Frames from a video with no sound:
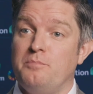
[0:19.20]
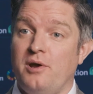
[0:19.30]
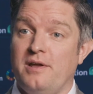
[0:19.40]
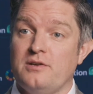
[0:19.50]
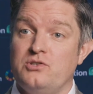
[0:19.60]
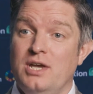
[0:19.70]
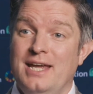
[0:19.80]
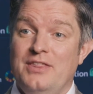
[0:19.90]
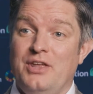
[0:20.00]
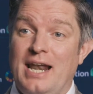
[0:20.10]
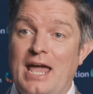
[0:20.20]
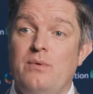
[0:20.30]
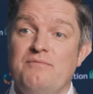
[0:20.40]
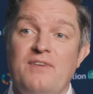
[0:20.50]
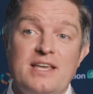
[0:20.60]
products that allow
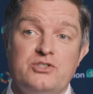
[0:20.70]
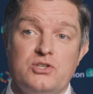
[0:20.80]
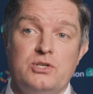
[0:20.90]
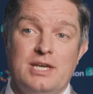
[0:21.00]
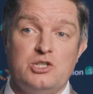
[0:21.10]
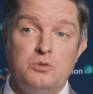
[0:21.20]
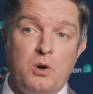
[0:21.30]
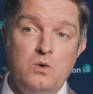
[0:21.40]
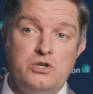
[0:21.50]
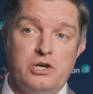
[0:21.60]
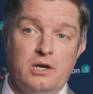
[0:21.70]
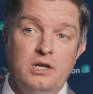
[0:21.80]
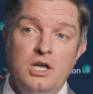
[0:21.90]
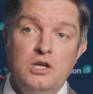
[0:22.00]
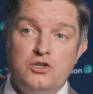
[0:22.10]
investors exposure
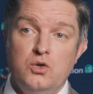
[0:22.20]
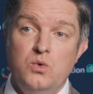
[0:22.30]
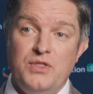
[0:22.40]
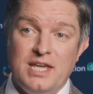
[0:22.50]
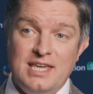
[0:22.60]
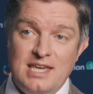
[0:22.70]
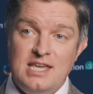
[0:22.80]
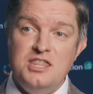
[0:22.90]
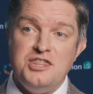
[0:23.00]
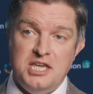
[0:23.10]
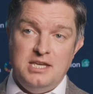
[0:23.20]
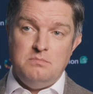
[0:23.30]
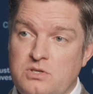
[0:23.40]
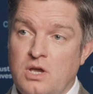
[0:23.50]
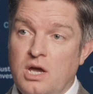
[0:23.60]
to the key
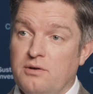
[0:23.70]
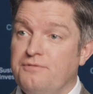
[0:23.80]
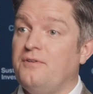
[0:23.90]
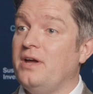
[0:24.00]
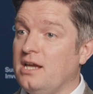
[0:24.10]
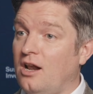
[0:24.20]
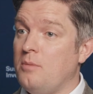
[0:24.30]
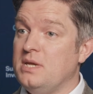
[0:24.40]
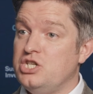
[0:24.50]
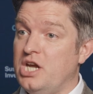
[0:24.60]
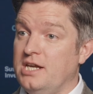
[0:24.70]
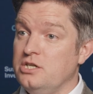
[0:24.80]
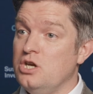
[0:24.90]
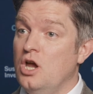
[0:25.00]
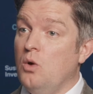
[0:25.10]
themes of fighting climate
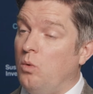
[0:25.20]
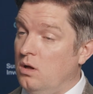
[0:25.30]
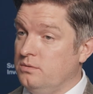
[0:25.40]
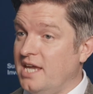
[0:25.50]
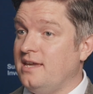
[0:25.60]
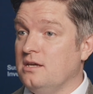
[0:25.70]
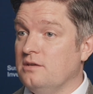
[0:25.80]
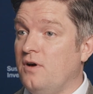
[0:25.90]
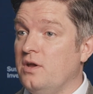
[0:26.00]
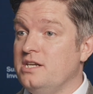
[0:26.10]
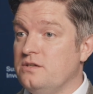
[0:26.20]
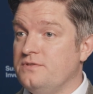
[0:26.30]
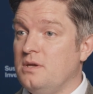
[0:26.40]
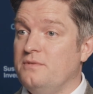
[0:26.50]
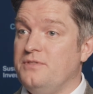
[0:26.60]
change while taking advantage
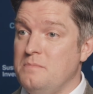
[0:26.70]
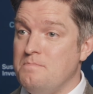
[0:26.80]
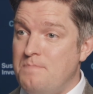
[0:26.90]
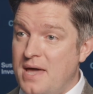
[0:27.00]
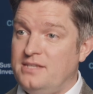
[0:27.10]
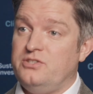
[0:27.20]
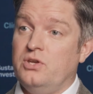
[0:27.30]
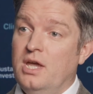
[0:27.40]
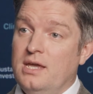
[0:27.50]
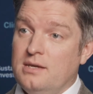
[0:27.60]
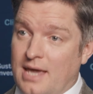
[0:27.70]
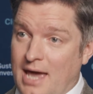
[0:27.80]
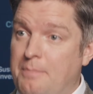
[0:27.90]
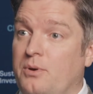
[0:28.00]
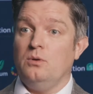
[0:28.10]
of some of the best
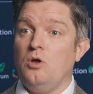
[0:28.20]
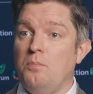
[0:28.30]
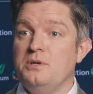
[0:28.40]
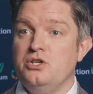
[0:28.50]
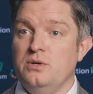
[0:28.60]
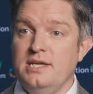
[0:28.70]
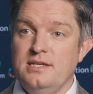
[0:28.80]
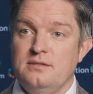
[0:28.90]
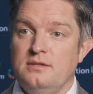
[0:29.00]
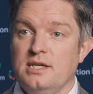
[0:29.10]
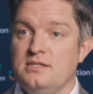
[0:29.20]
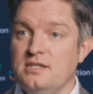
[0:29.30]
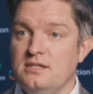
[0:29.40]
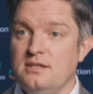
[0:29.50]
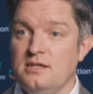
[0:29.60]
capital opportunities that
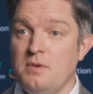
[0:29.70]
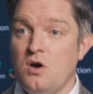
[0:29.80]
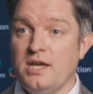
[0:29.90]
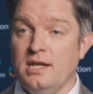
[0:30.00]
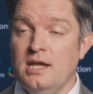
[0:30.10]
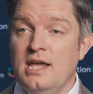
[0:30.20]
exist in the market.